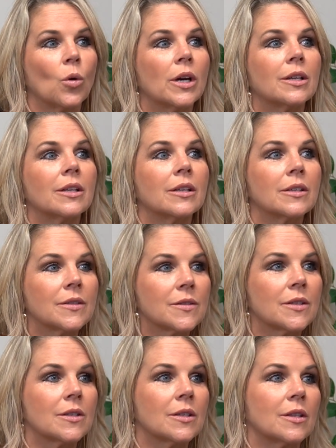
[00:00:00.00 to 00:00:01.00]
what is
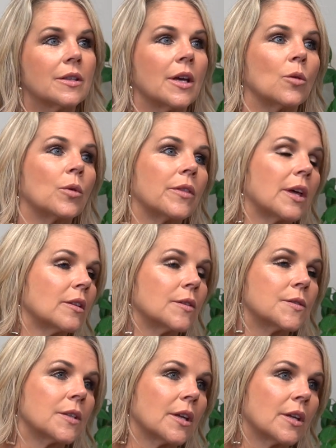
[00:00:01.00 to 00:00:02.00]
it that when that
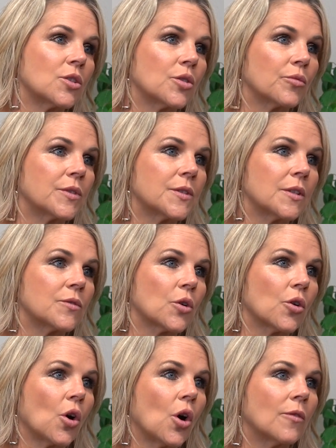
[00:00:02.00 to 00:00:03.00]
listing agent receives
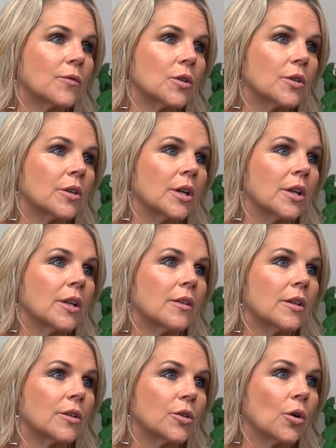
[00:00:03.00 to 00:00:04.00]
our offer
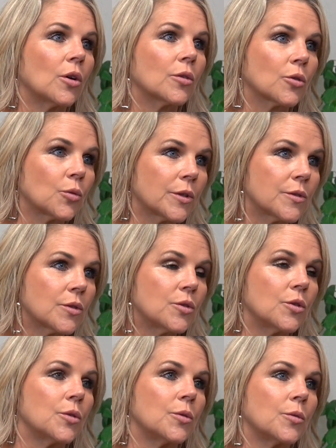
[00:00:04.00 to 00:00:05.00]
that y'all are going to
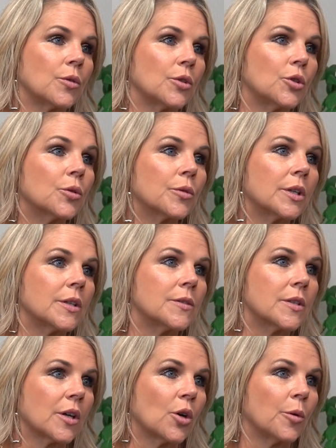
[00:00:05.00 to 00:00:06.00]
do on your end
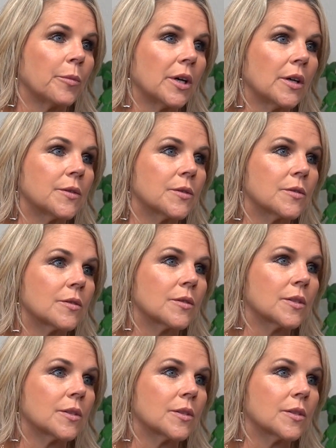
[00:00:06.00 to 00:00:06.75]
to help us